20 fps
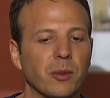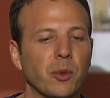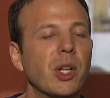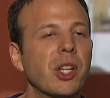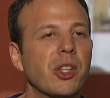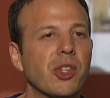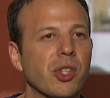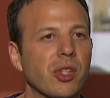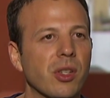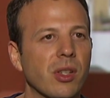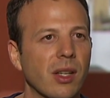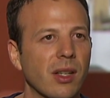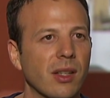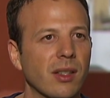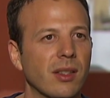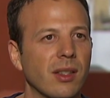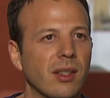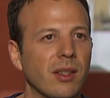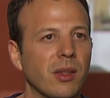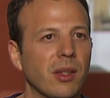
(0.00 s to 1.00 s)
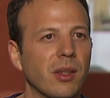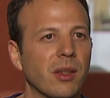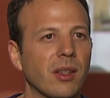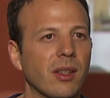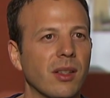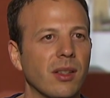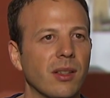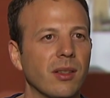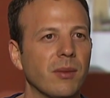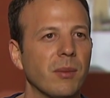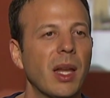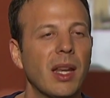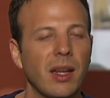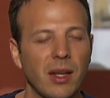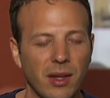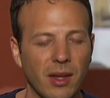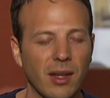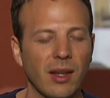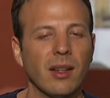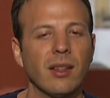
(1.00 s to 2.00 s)
richness in
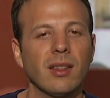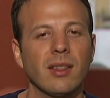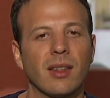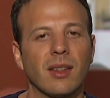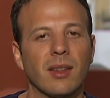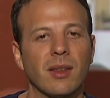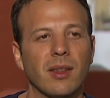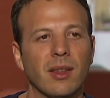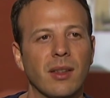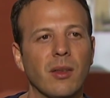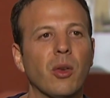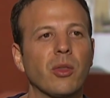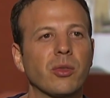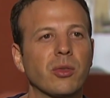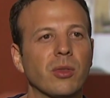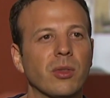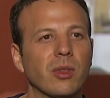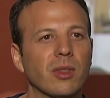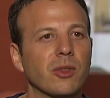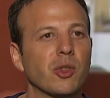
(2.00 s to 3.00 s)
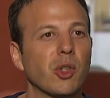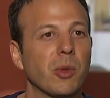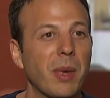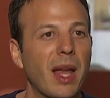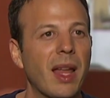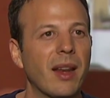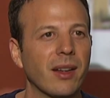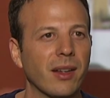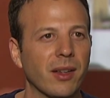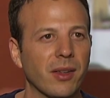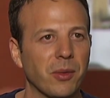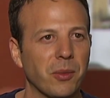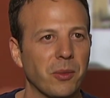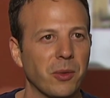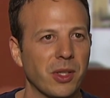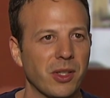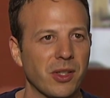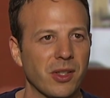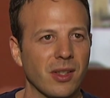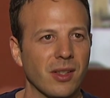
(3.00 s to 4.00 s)
many things, and also dramatic
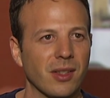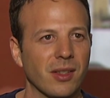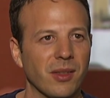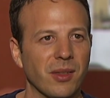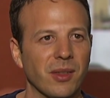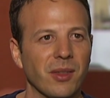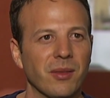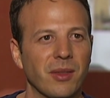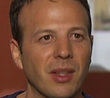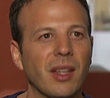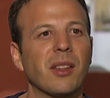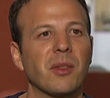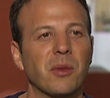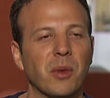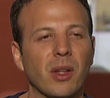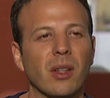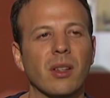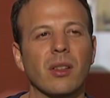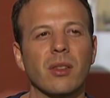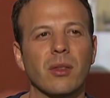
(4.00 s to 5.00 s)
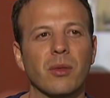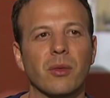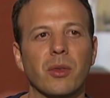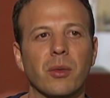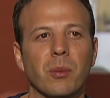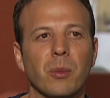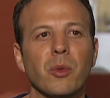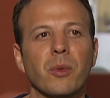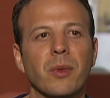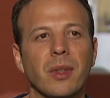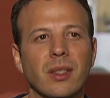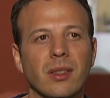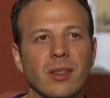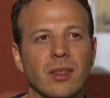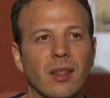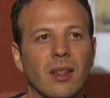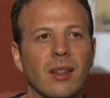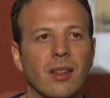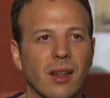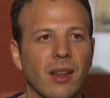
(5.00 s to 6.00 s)
richness. You know, that is very good for
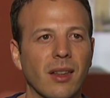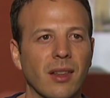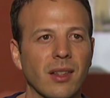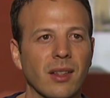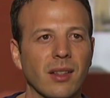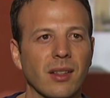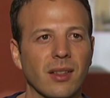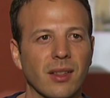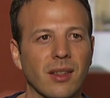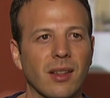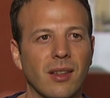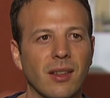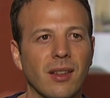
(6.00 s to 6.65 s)
movies, I think.